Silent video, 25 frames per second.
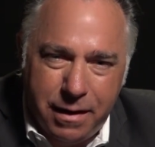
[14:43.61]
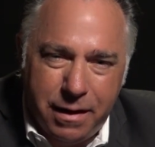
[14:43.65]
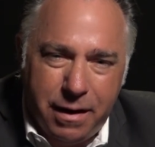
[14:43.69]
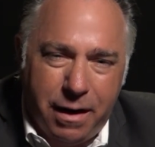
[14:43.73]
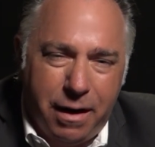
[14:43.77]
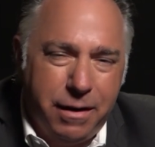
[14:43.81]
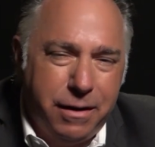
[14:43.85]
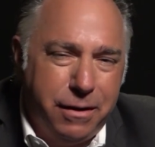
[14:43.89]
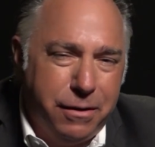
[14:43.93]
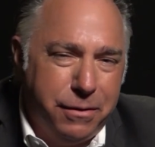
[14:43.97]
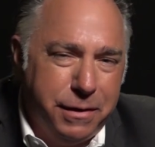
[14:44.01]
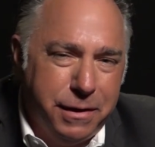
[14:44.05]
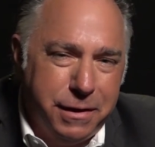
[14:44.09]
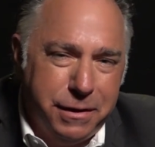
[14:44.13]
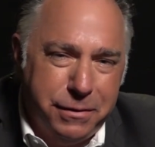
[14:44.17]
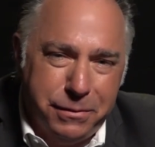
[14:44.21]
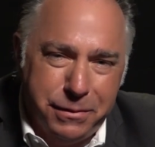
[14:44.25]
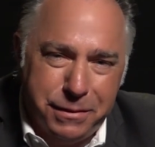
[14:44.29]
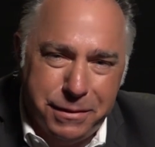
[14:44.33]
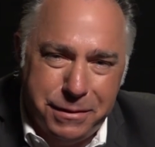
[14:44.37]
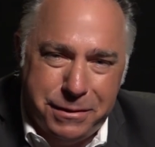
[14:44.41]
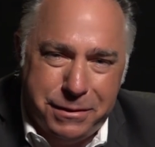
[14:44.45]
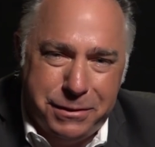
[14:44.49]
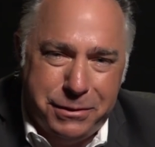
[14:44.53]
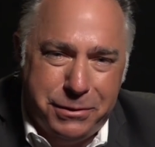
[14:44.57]
are going to
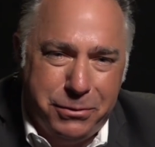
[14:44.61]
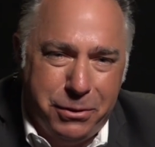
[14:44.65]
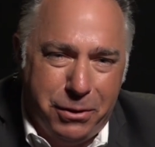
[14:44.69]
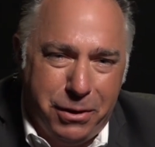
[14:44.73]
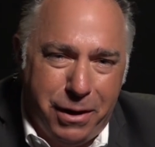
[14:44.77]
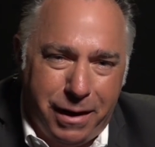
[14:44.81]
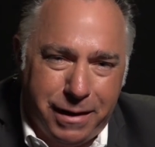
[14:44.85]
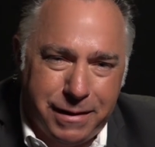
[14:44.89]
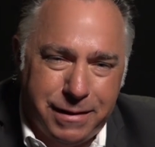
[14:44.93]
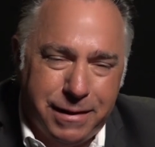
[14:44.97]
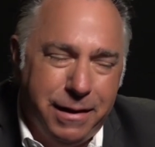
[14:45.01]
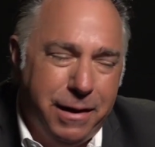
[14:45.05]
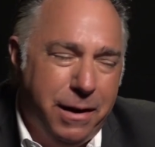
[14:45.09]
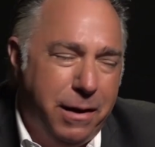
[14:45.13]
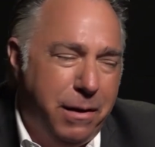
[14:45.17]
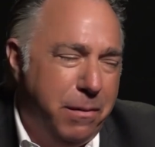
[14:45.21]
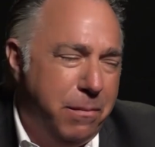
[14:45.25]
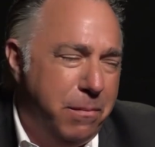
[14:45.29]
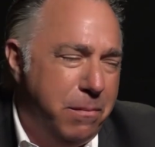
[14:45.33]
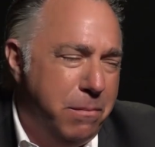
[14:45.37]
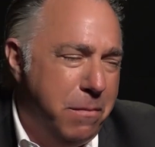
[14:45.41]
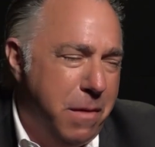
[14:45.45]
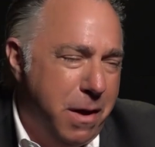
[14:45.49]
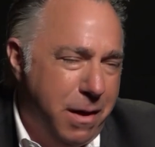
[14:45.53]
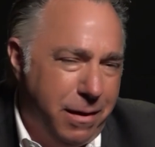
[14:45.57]
instruct
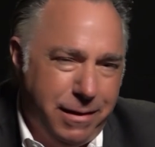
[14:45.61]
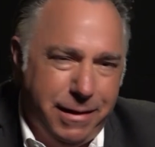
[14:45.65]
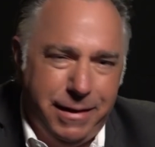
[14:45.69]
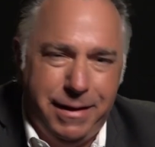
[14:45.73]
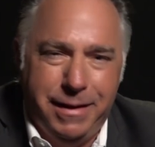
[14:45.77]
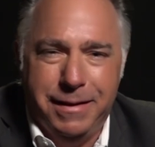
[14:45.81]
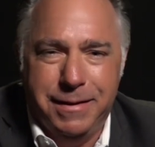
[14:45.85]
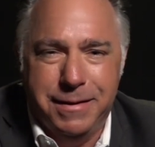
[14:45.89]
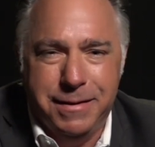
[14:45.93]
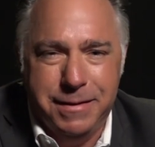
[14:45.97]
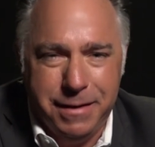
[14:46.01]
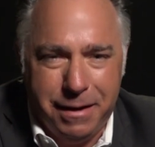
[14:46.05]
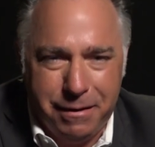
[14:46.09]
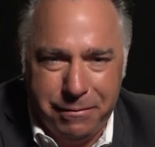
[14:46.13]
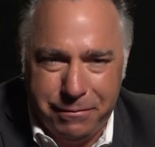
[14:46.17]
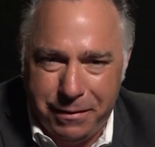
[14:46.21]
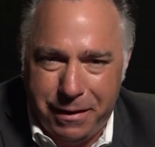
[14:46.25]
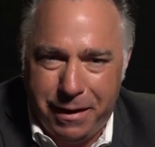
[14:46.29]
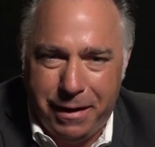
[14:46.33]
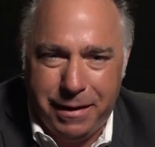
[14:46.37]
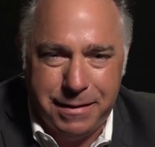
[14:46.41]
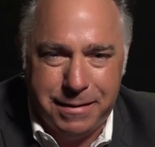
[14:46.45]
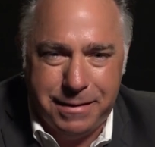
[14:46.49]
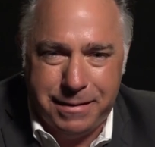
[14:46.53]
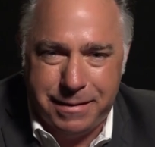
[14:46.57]
millions of
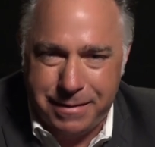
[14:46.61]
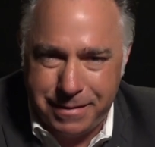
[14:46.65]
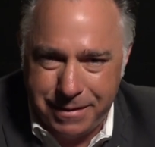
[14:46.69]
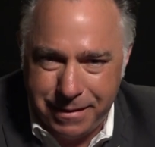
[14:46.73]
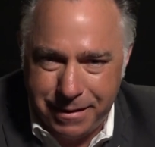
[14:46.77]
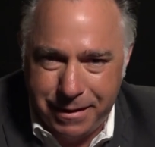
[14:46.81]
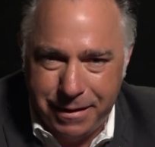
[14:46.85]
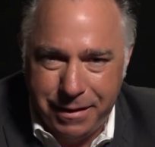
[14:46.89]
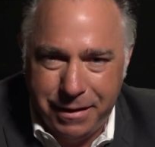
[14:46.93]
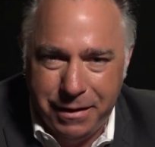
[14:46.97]
us